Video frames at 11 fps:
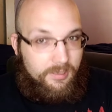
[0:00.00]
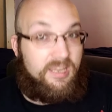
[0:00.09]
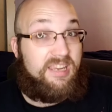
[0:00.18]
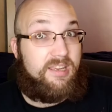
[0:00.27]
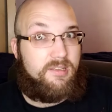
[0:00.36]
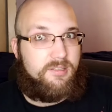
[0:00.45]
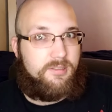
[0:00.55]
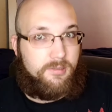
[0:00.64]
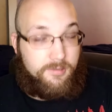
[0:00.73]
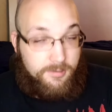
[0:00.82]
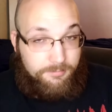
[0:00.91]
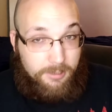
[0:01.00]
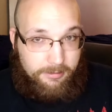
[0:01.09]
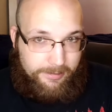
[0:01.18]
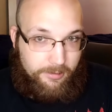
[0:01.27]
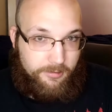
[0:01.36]
is
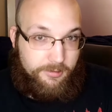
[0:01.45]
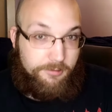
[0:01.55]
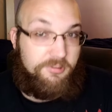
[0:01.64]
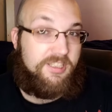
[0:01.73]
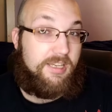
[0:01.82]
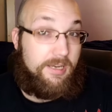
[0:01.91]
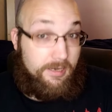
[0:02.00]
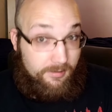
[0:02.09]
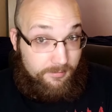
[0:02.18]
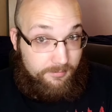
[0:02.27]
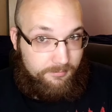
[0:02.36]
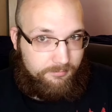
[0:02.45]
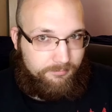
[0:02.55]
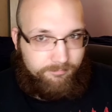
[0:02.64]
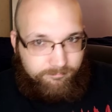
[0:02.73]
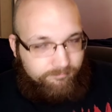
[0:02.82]
superior to Z.
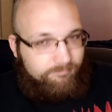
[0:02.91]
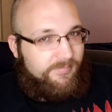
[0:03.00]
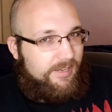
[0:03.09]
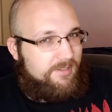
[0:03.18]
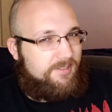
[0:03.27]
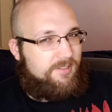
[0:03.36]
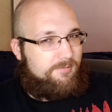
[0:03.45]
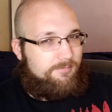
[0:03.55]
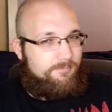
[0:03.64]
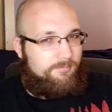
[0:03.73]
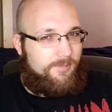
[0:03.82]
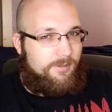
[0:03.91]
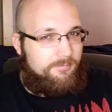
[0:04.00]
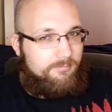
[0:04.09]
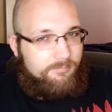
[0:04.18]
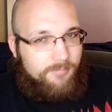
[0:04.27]
Yes.
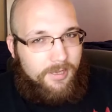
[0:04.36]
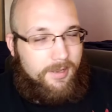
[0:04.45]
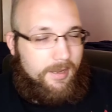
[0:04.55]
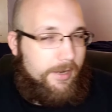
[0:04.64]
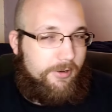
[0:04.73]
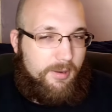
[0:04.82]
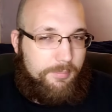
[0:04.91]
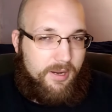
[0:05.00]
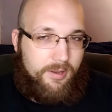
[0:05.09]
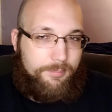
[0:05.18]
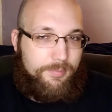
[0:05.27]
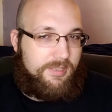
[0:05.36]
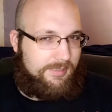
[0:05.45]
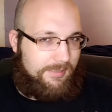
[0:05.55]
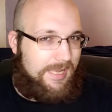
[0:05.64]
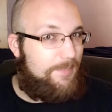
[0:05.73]
I know I probably
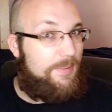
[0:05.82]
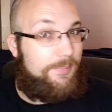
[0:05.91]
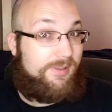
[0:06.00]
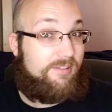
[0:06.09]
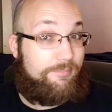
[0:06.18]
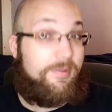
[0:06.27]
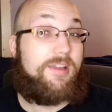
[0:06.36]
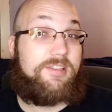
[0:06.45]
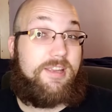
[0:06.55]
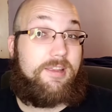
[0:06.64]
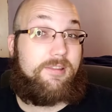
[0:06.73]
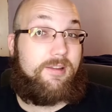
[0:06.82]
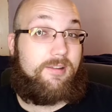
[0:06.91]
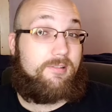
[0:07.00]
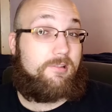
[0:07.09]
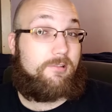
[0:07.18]
pissed a lot of people off by saying
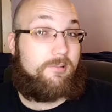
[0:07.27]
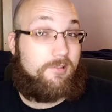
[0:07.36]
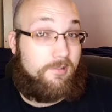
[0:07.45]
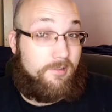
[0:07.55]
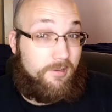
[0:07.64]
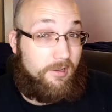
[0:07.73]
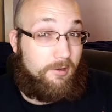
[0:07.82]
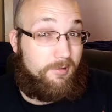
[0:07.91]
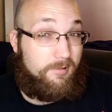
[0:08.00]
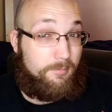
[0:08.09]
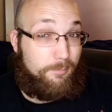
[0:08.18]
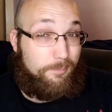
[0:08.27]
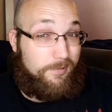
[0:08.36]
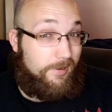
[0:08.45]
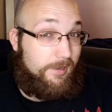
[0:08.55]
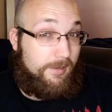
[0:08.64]
that,
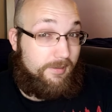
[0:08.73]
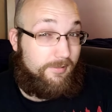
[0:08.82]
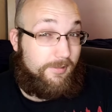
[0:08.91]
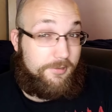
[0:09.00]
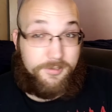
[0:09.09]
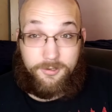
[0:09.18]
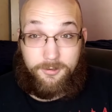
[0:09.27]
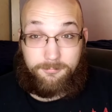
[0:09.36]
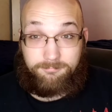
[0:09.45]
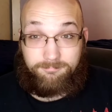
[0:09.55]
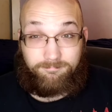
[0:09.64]
but it's true.